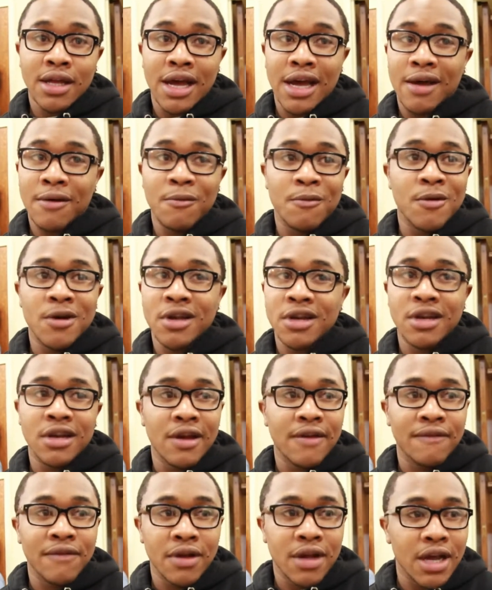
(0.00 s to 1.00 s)
I would
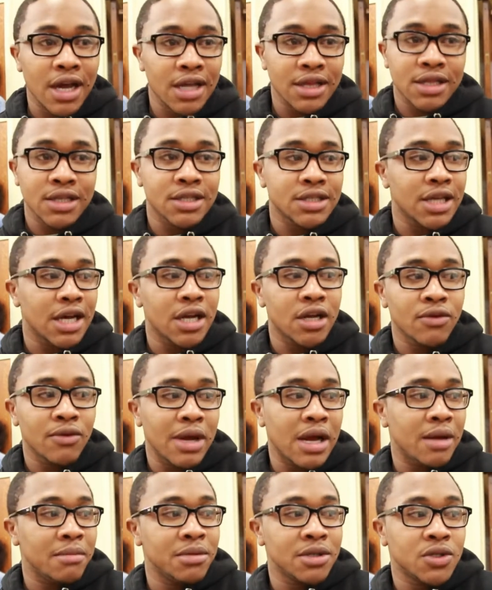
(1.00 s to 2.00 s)
never got this
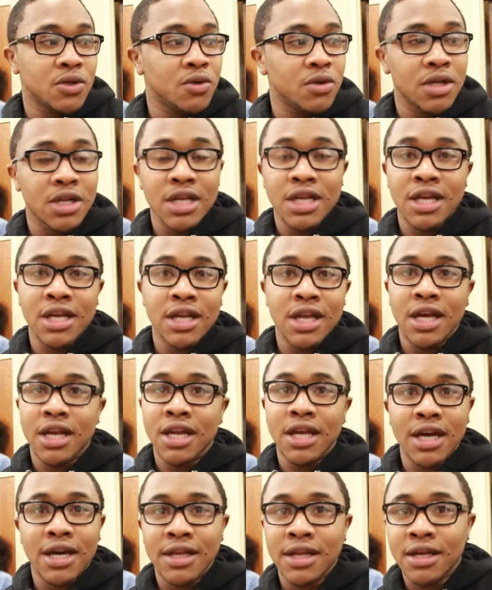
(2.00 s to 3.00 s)
opportunity in
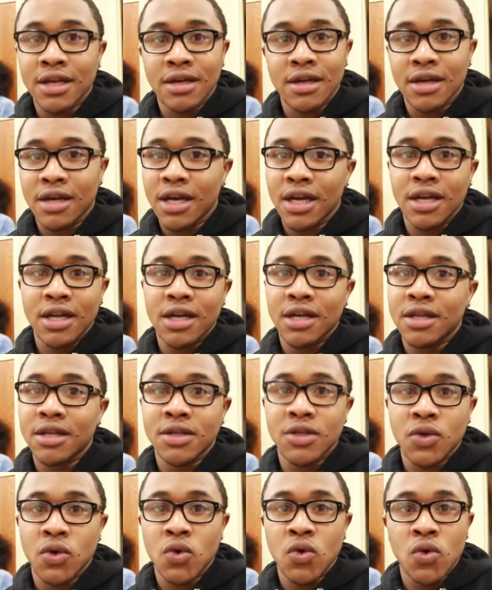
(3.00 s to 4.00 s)
any other any other
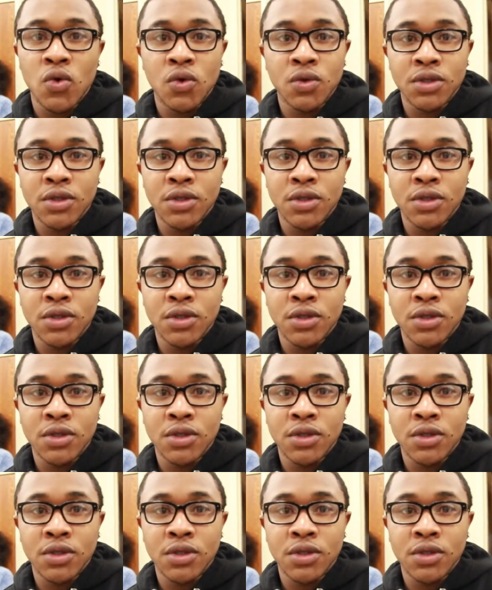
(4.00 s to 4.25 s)
school,